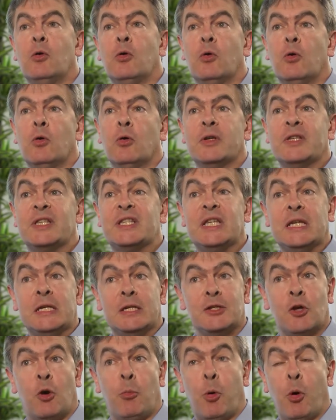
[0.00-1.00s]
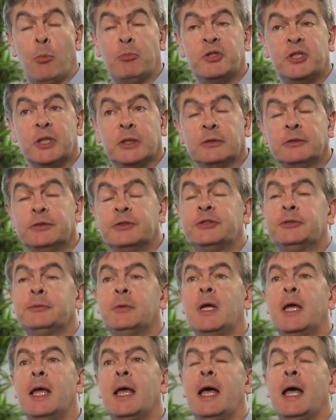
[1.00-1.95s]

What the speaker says: or CSOP options,